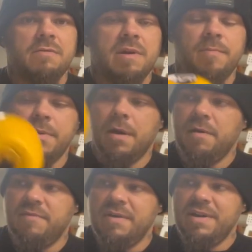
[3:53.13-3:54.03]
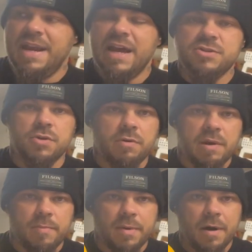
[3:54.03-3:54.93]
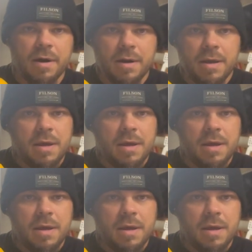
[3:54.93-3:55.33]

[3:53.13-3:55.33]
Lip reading: grip bar, very natural grip bar.